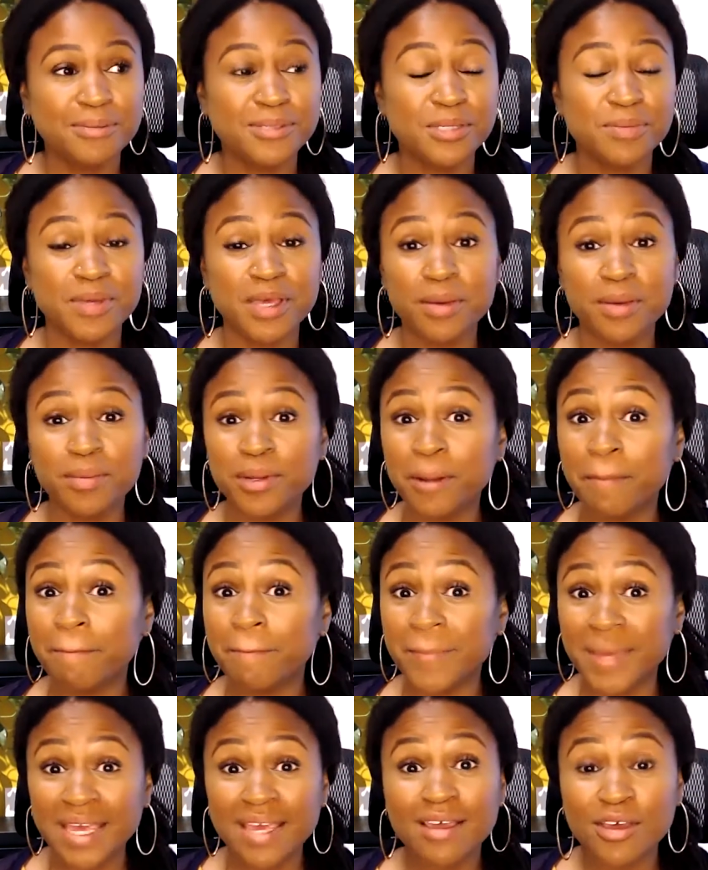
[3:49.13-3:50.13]
to be able to
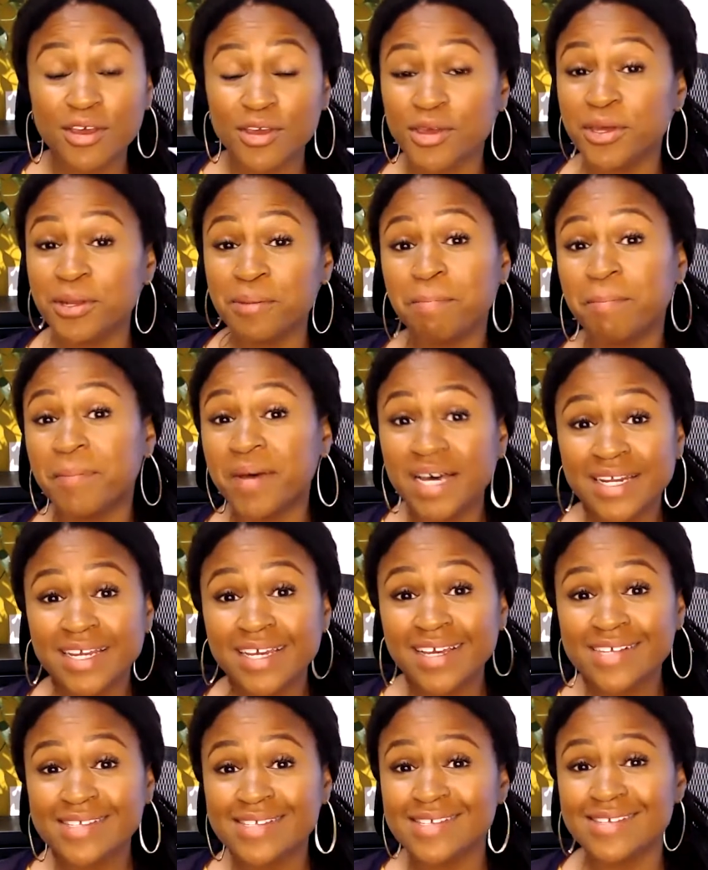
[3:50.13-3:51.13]
make good
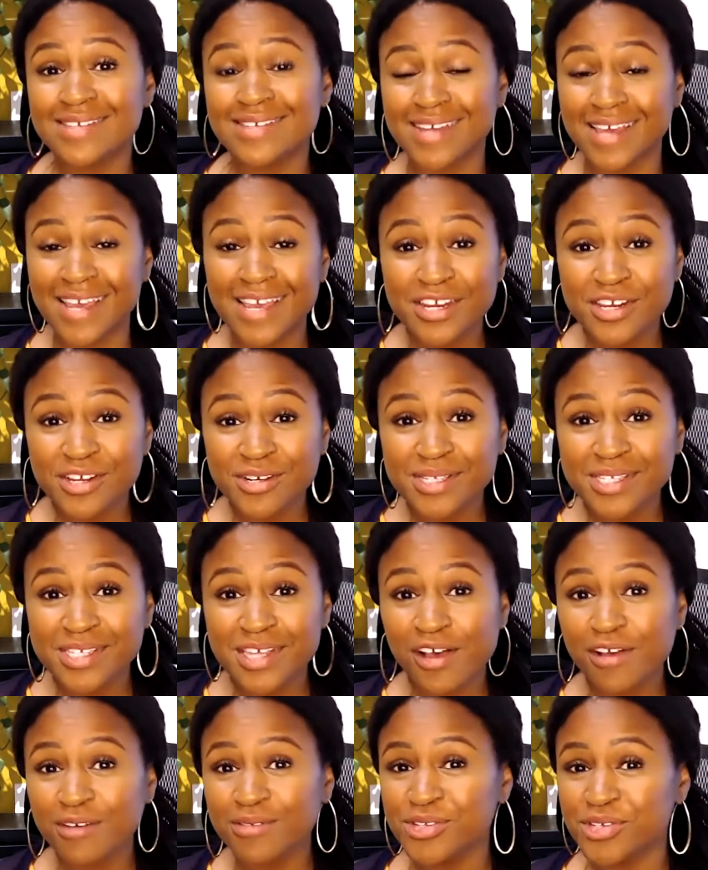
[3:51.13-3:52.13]
money and sustain
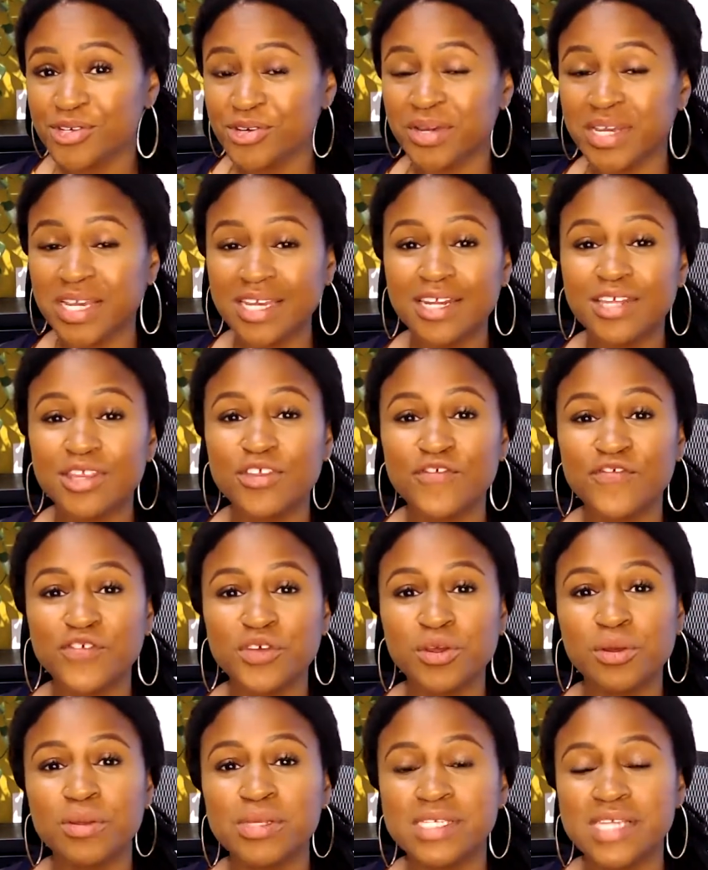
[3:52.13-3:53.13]
yourself. So you're eating the
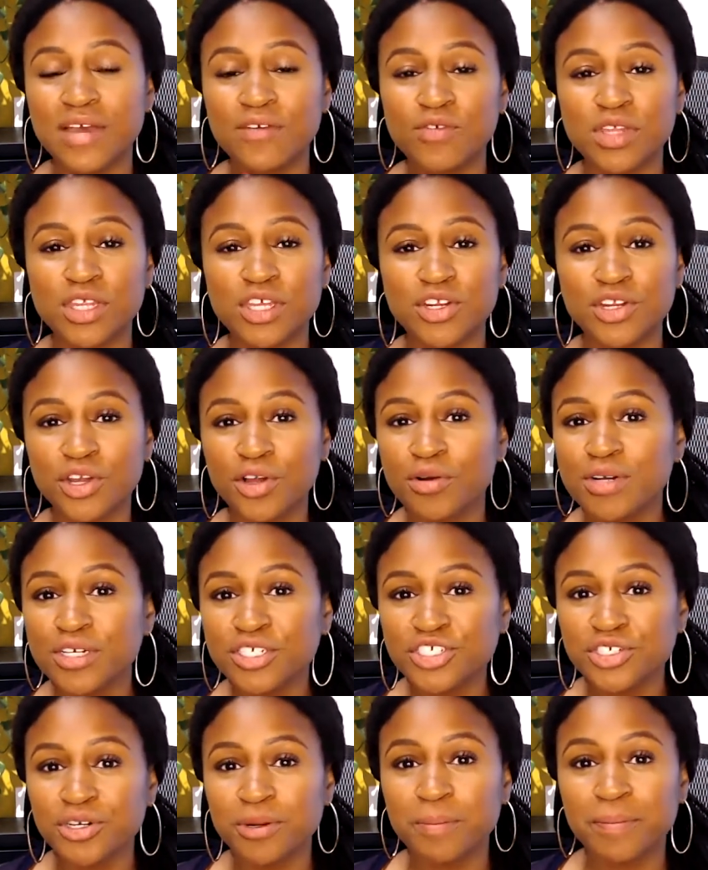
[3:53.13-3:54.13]
foods that really
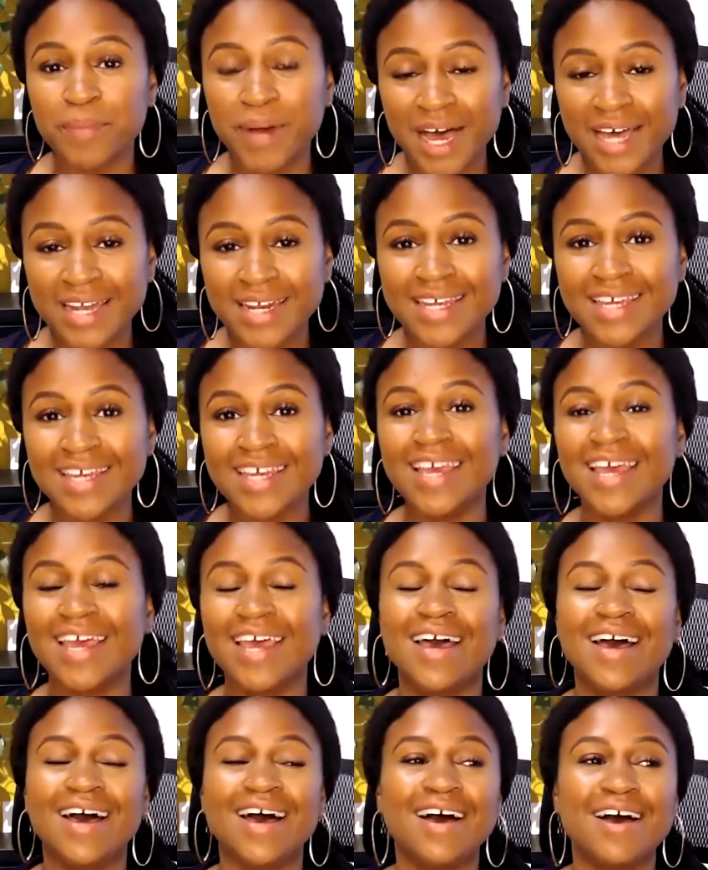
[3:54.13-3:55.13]
nourish your body
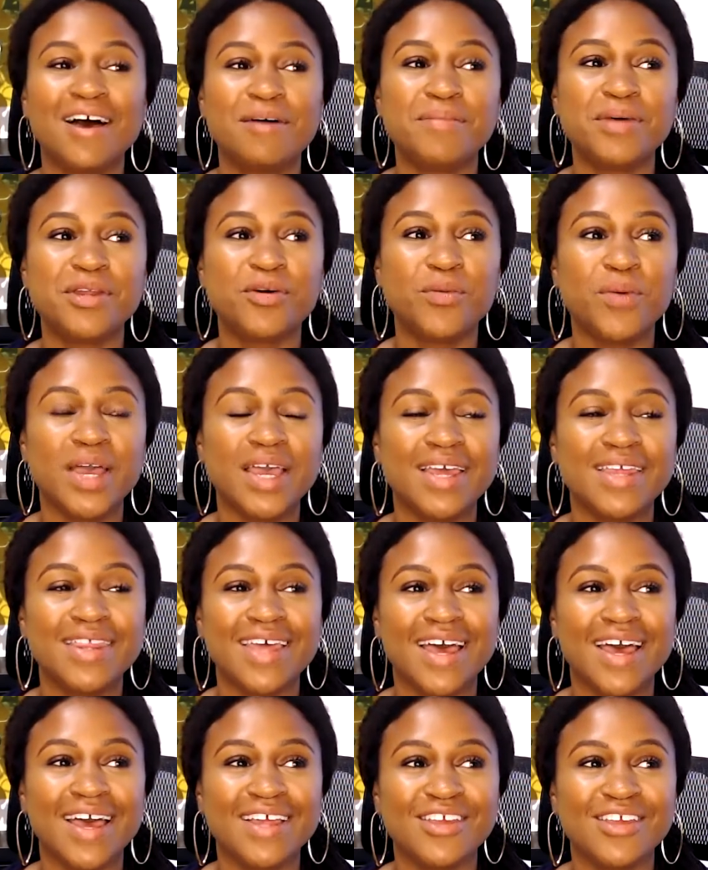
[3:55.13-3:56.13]
in a way
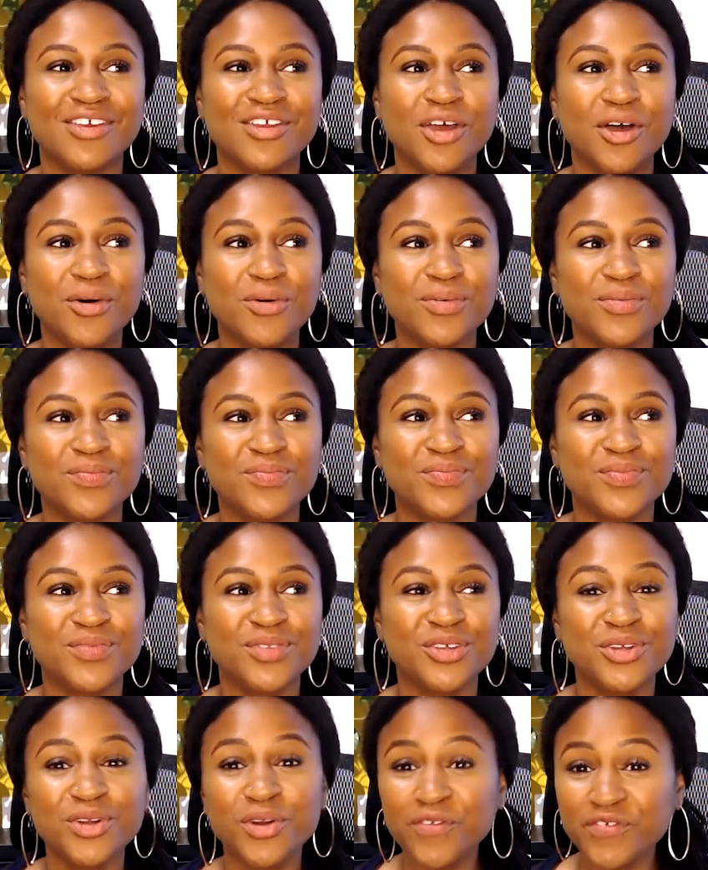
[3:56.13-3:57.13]
that, you
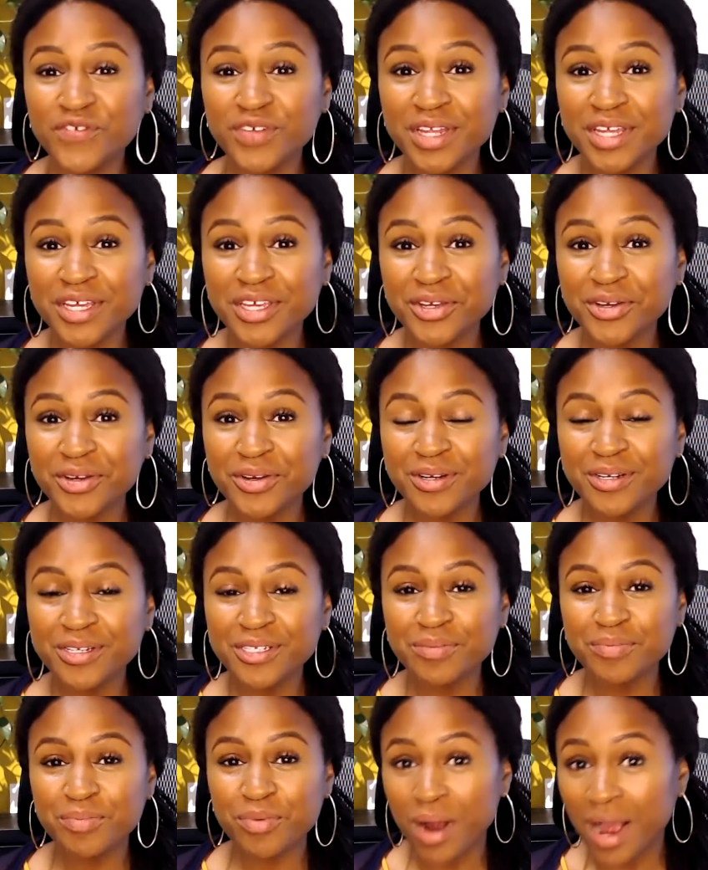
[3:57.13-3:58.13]
don't feel like you're
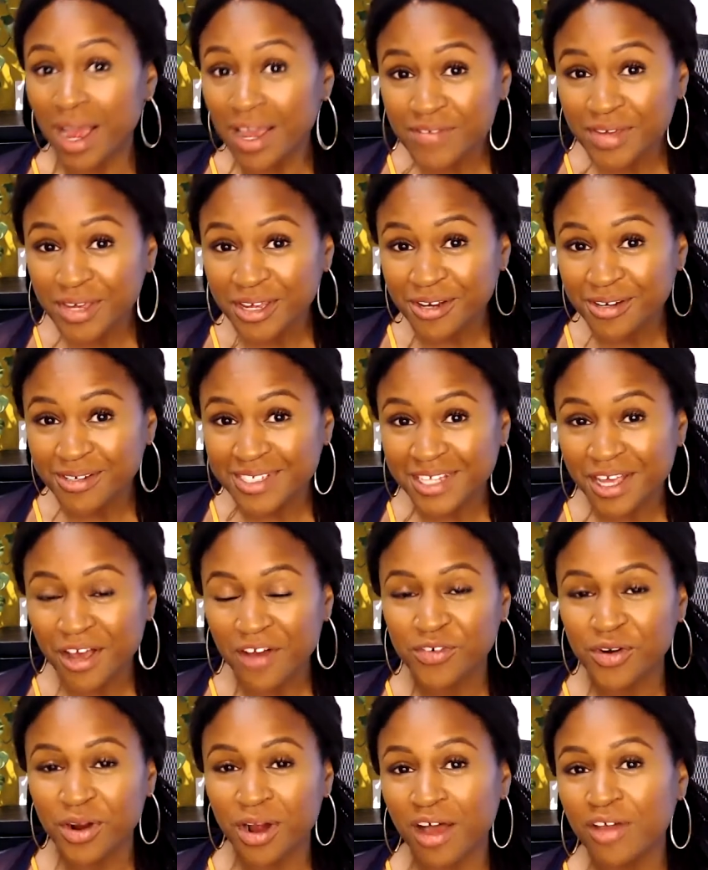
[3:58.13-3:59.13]
depriving
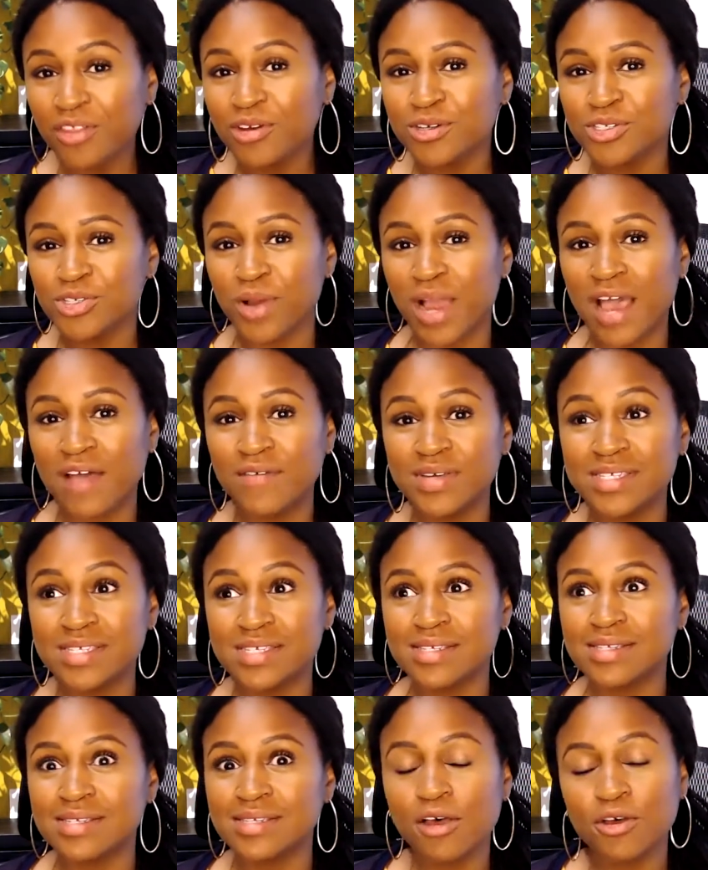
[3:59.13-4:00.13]
yourself or others or having to
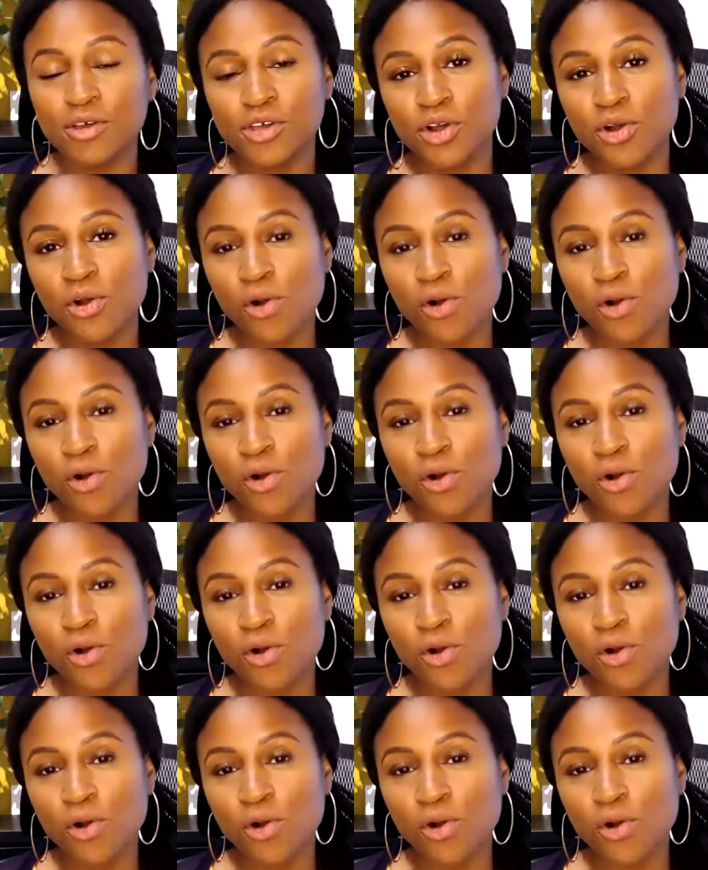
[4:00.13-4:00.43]
sell your